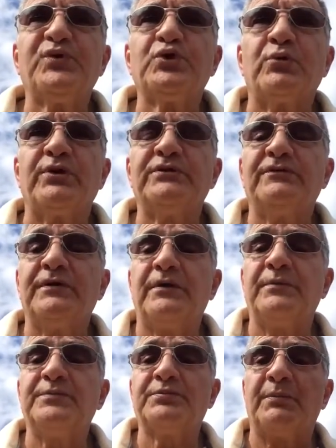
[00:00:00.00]
So I
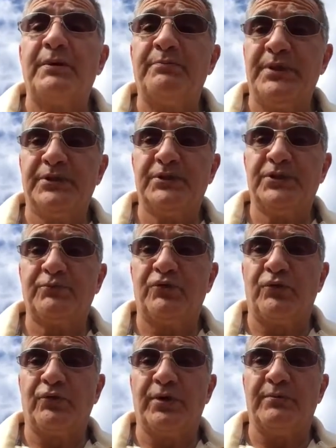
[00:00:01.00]
developed my business
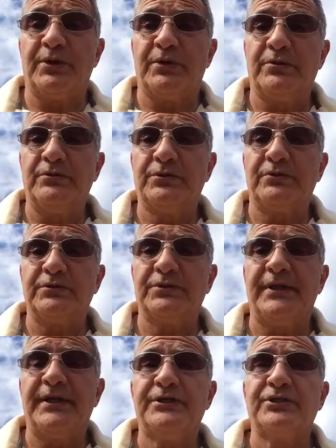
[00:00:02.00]
program in Kyusho
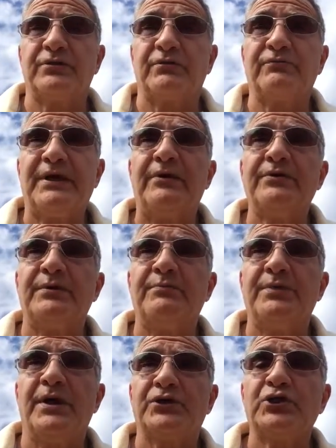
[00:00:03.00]
International around
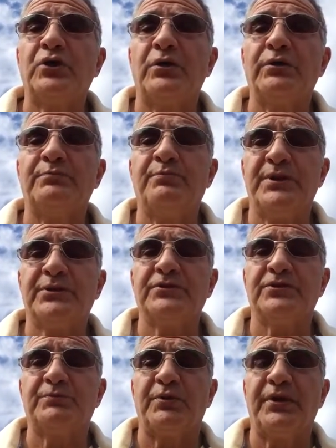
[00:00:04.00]
a solid
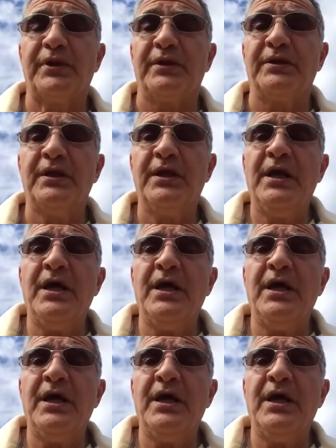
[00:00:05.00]
business plan